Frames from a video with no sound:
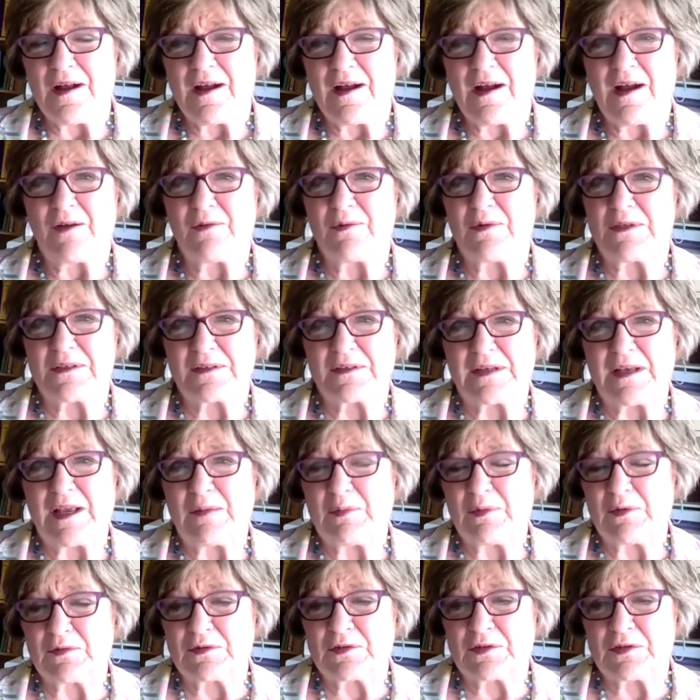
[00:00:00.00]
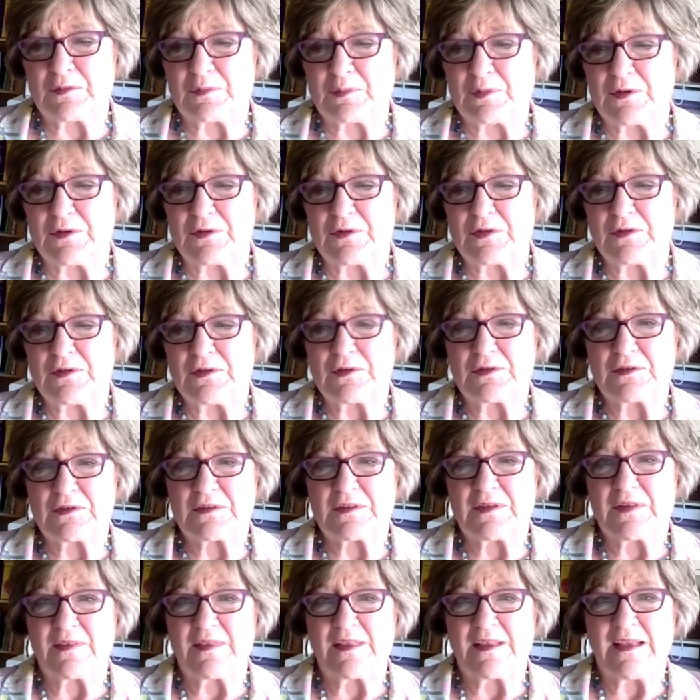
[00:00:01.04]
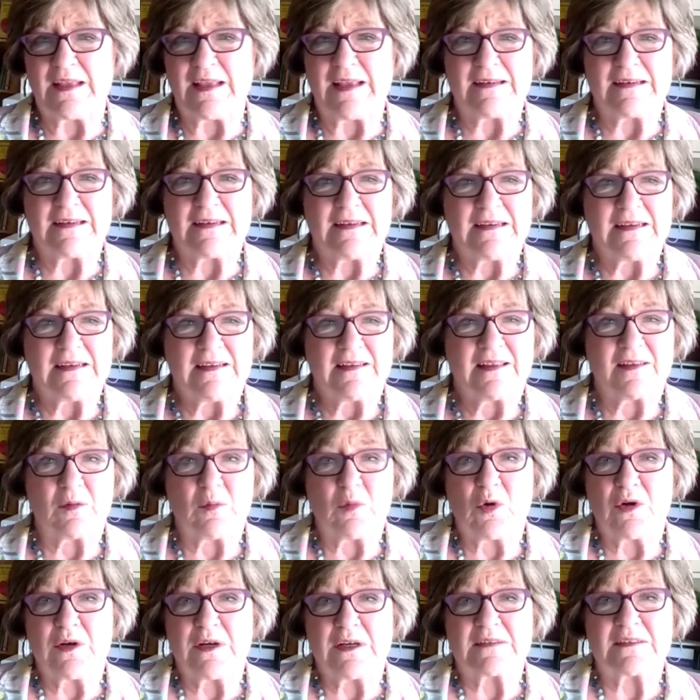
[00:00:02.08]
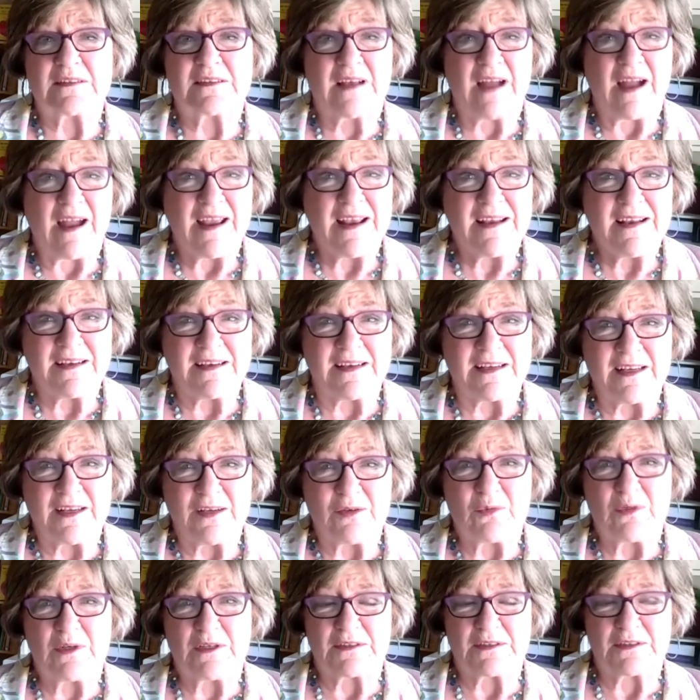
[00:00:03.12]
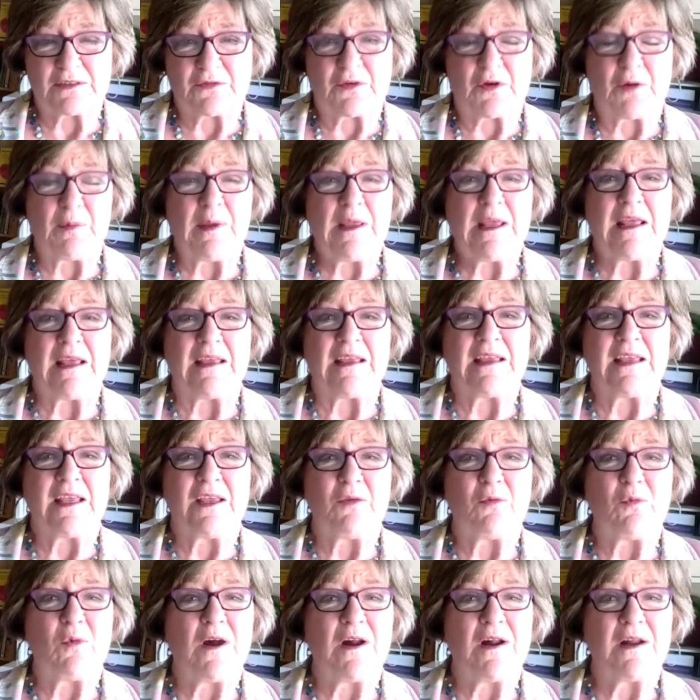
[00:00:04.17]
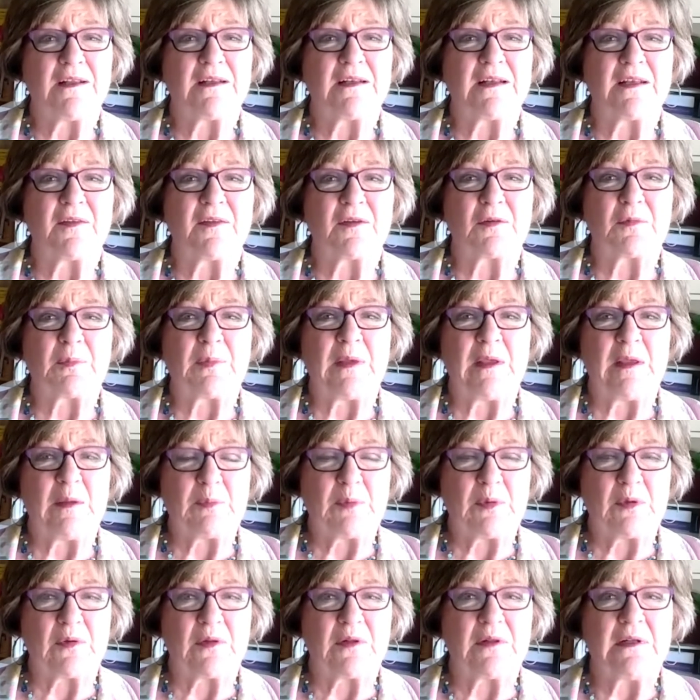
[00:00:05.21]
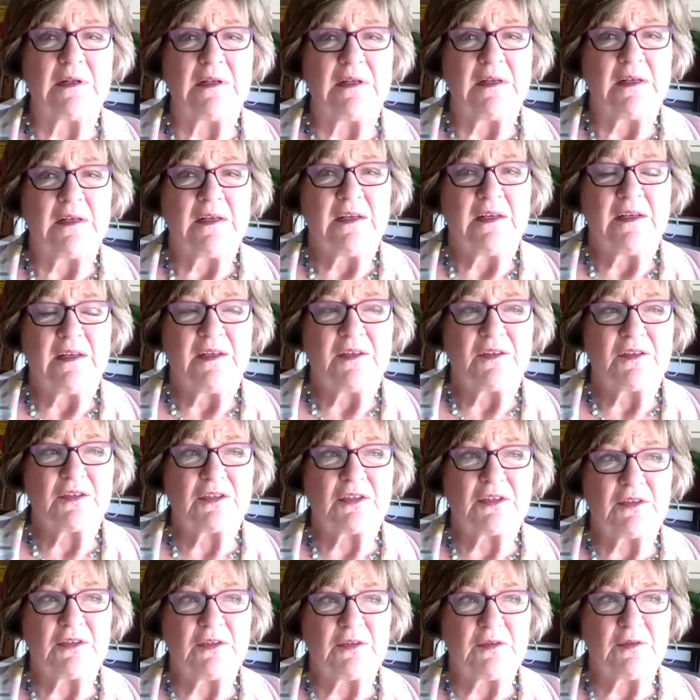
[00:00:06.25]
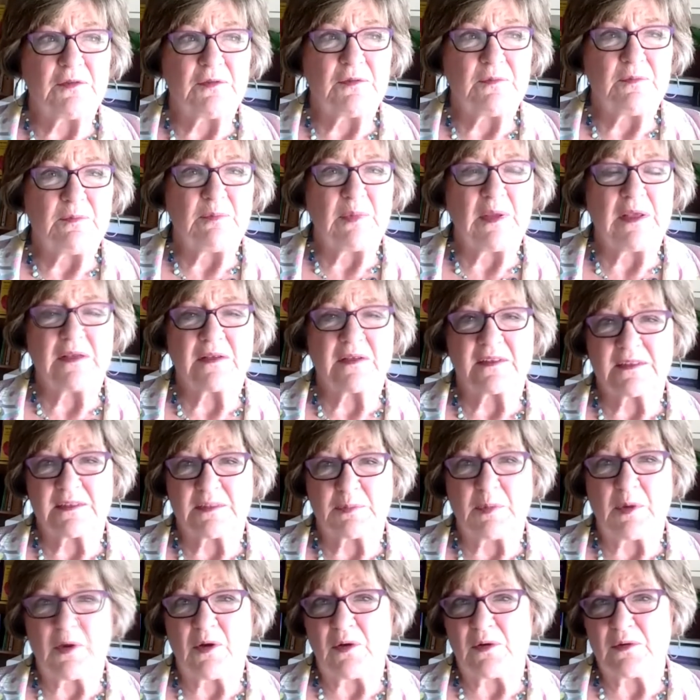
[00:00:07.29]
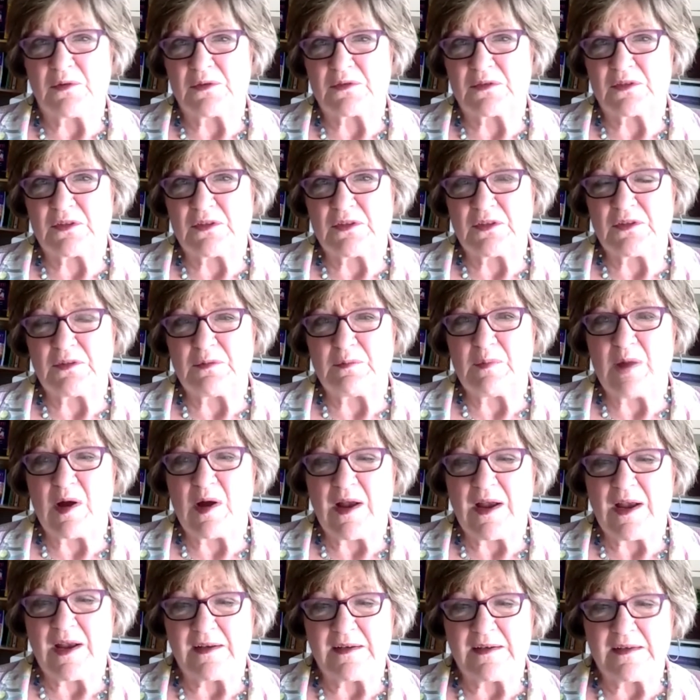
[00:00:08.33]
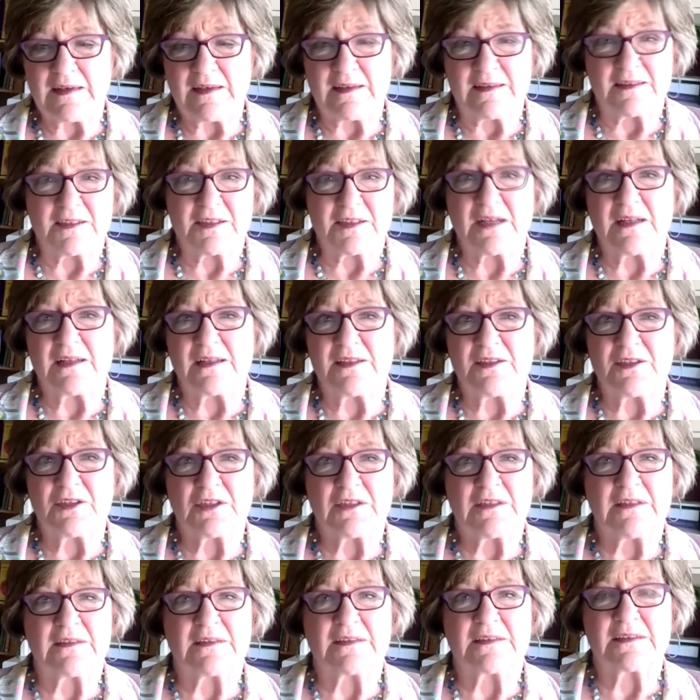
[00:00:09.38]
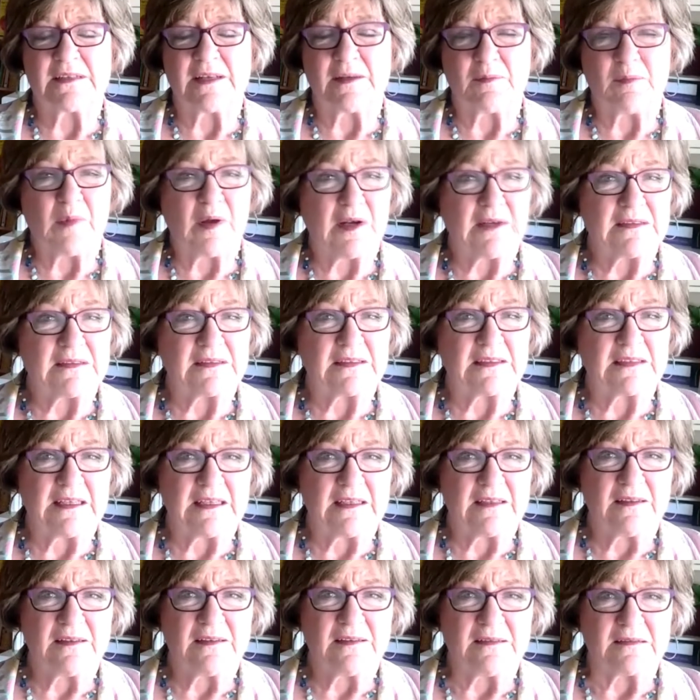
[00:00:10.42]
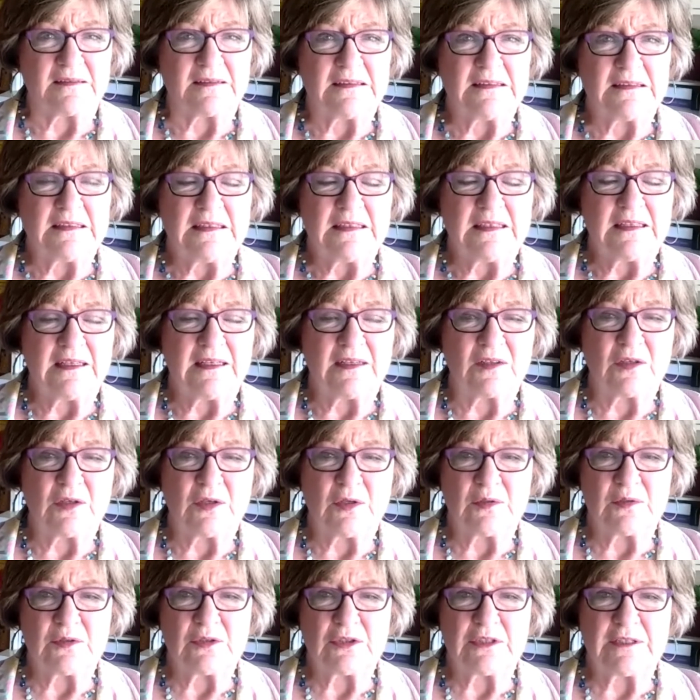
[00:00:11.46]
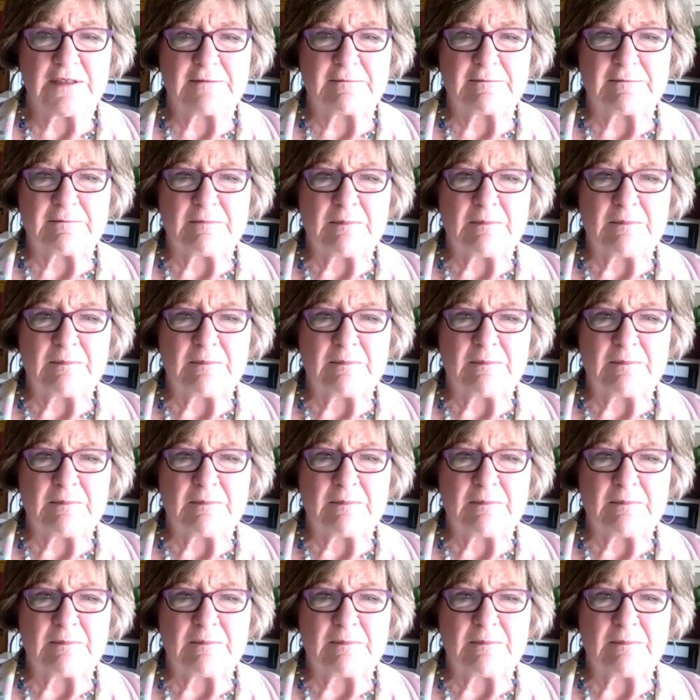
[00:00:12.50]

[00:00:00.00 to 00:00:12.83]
I was able to produce, the the more excited he was for me. He wanted other people to be exposed to my intelligence and my skill in coaching.